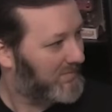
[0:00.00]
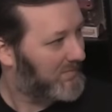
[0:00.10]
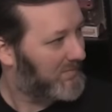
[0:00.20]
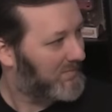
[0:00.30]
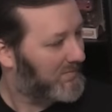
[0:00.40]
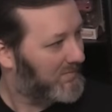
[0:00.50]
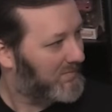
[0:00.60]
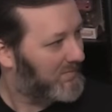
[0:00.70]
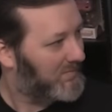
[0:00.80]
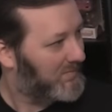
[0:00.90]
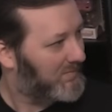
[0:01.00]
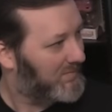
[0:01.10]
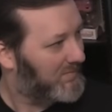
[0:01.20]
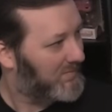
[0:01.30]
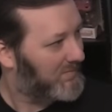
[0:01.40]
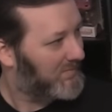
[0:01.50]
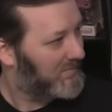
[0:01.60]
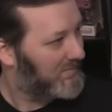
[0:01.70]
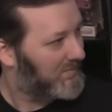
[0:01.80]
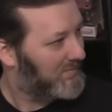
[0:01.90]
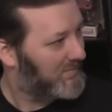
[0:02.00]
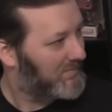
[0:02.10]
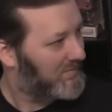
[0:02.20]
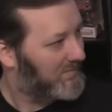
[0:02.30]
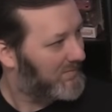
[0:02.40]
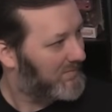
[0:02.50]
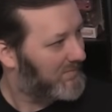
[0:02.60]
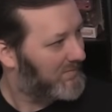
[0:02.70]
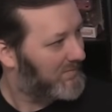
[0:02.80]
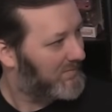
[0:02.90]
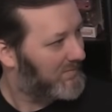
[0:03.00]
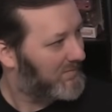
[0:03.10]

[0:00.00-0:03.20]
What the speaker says: (silent)